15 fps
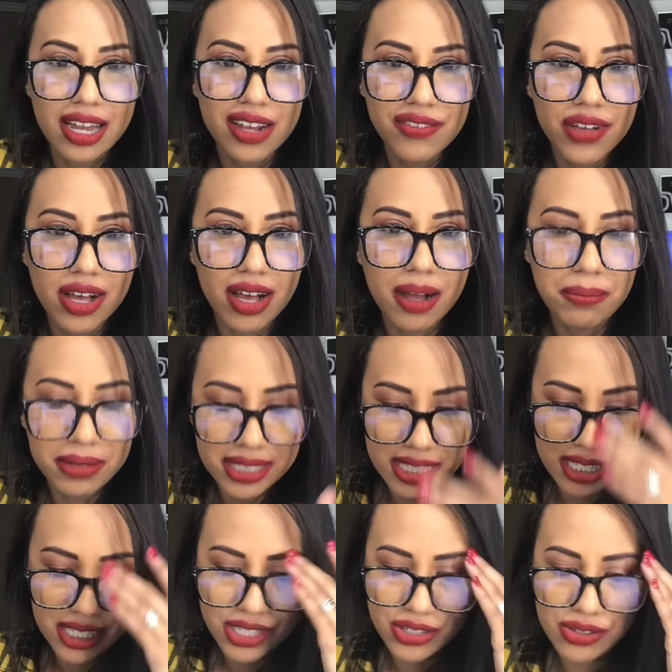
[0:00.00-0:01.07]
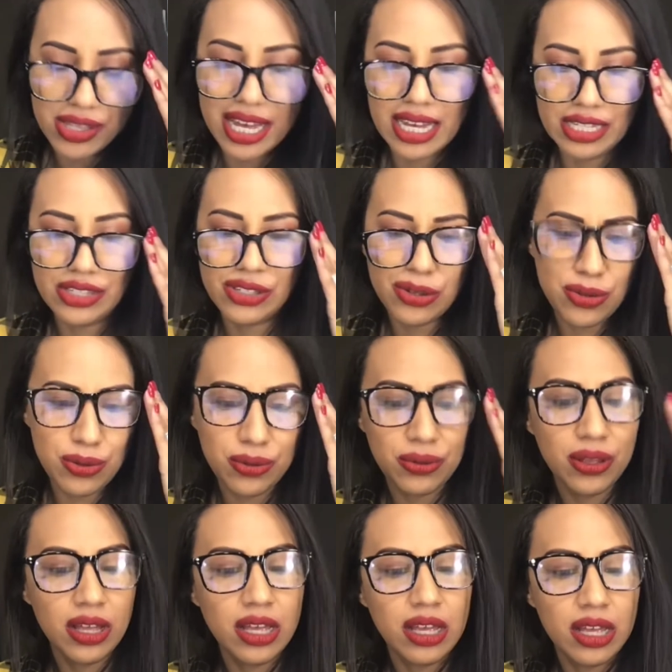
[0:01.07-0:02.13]
accomplices to that. So
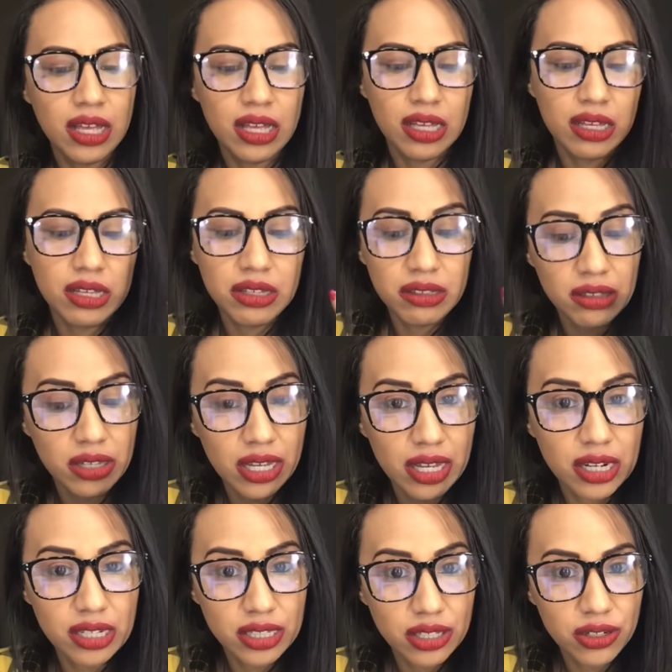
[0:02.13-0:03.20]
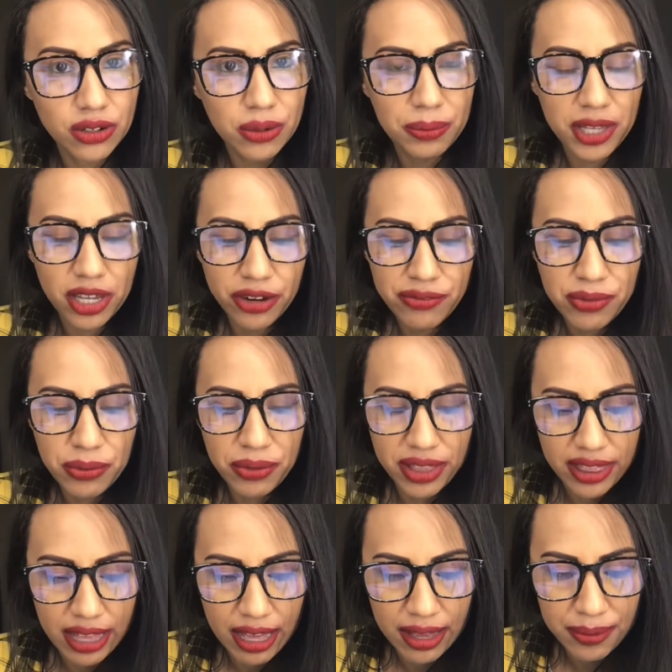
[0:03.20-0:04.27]
you gotta, you know, be careful with
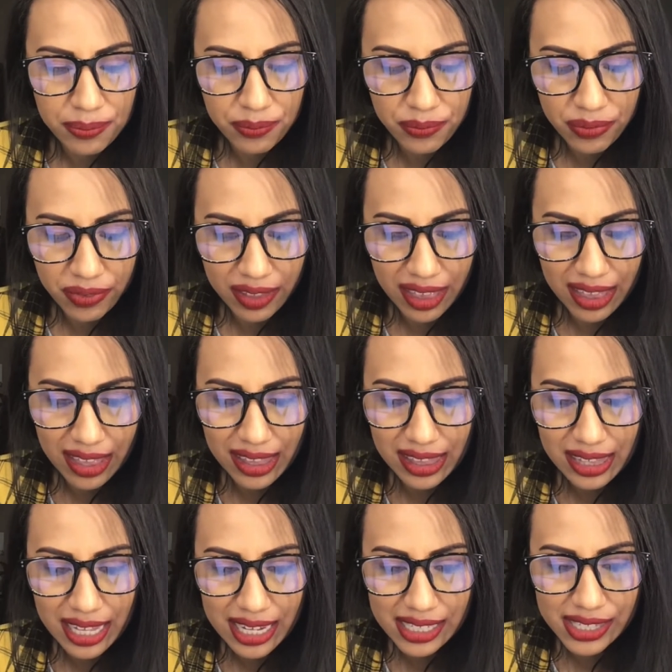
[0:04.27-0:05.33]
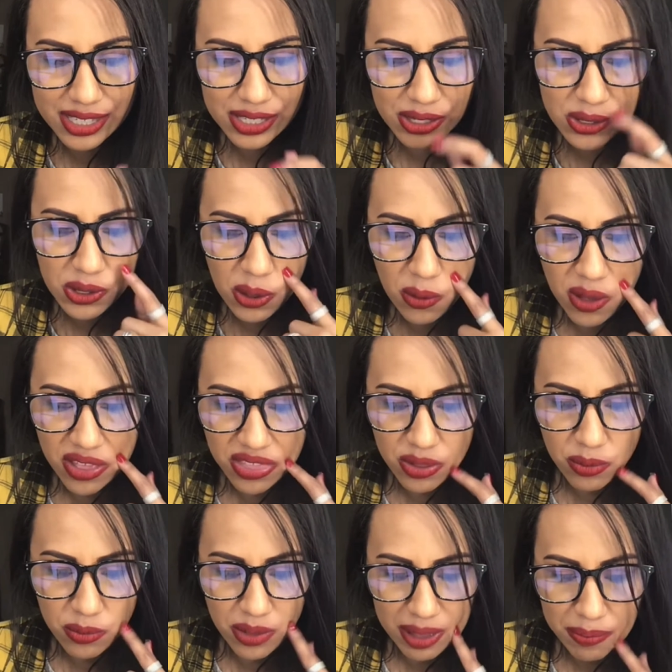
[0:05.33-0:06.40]
that. Let's go on the
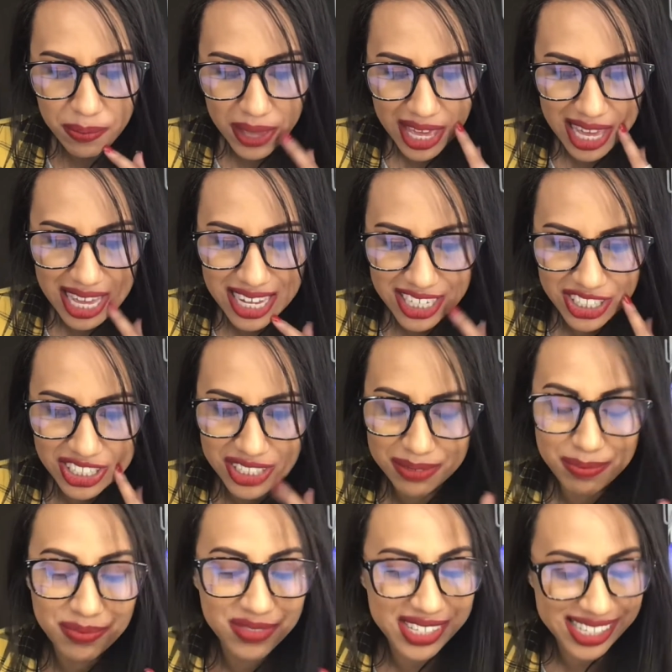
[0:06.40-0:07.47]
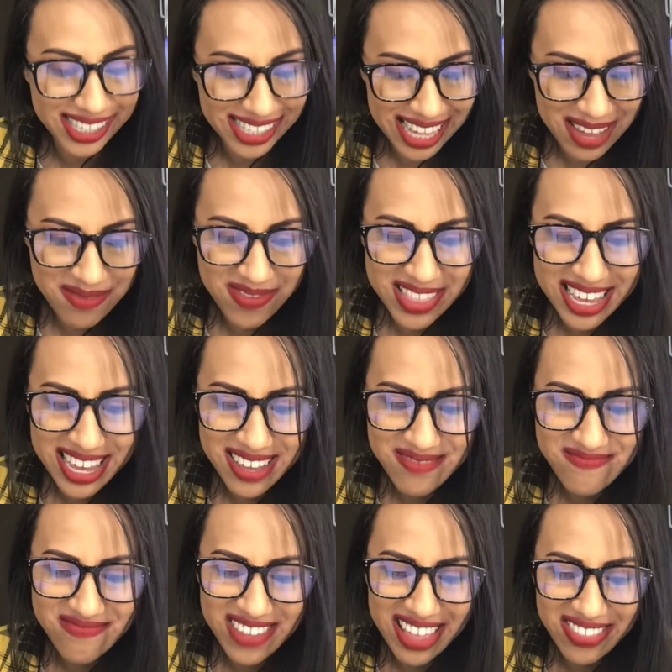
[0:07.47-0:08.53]
webpage. Same thing.
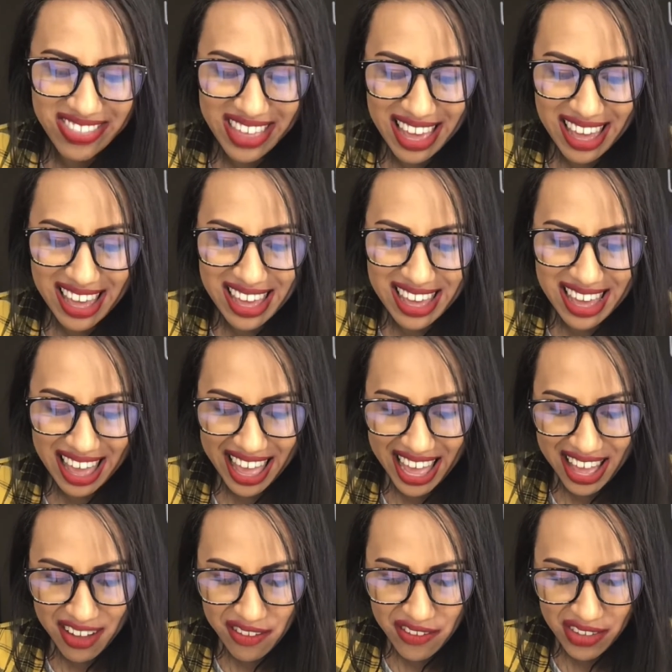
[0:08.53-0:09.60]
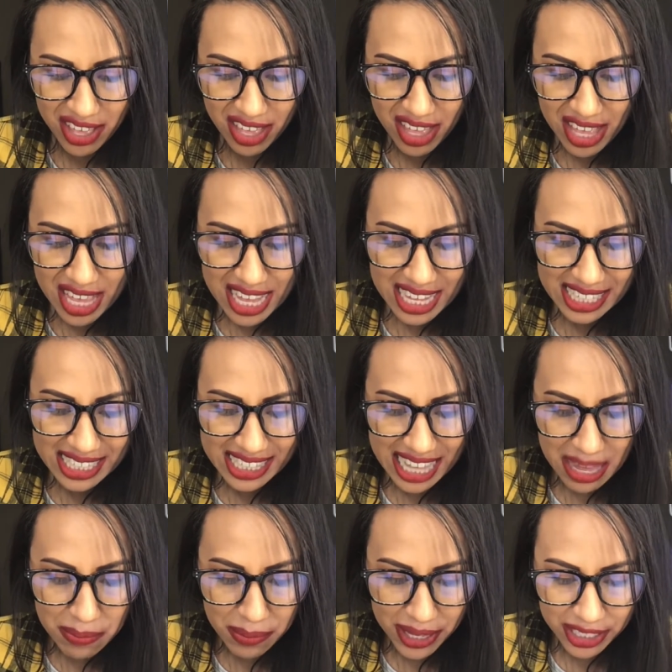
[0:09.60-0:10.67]
They have same
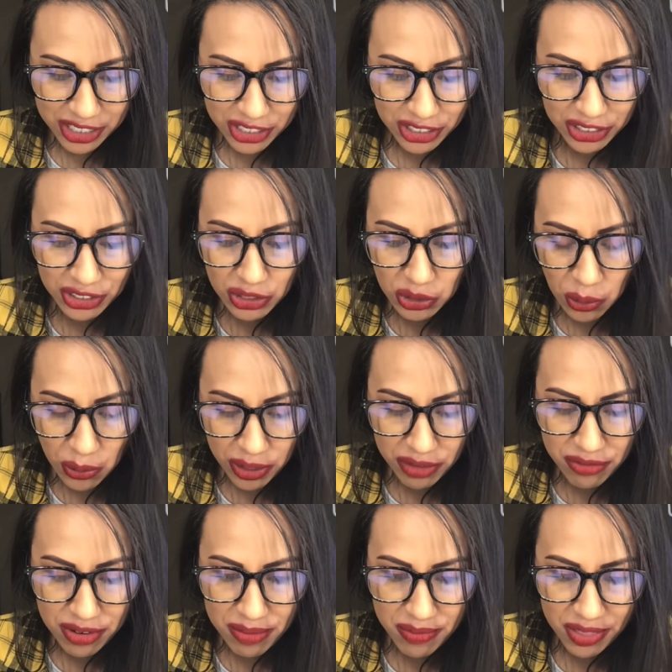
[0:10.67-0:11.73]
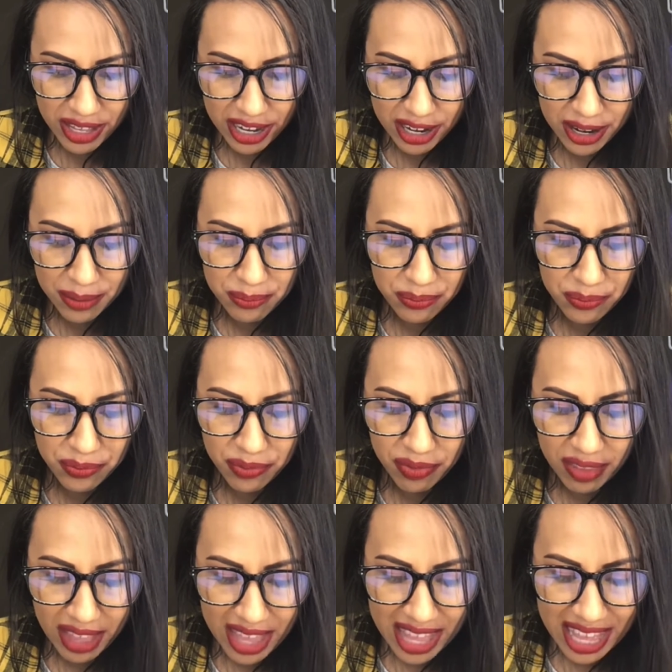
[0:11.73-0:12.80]
picture stolen from there.
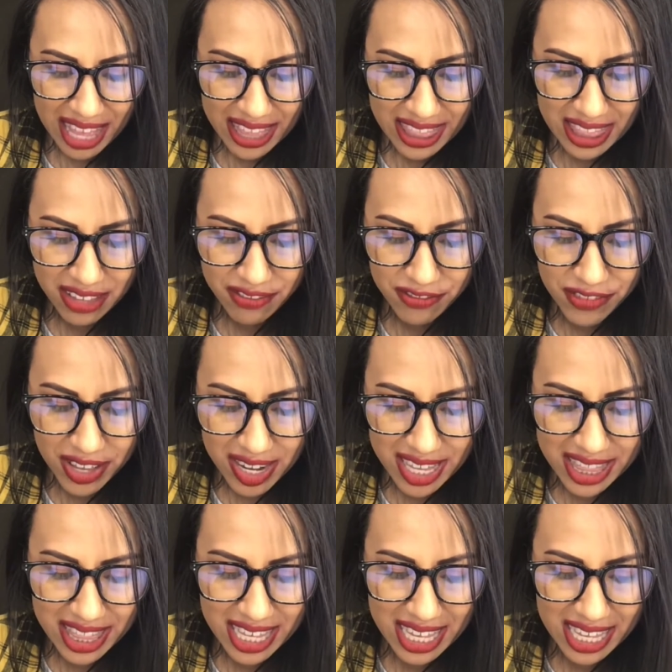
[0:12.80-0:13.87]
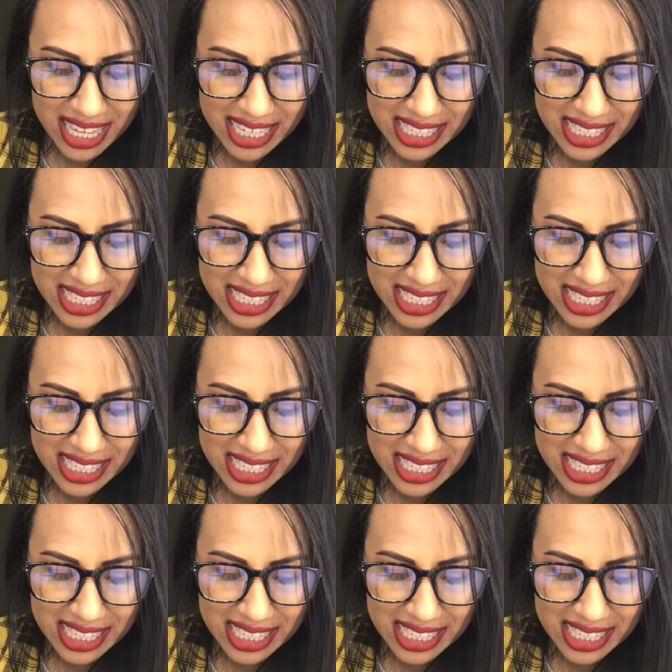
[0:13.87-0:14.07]
The funny thing is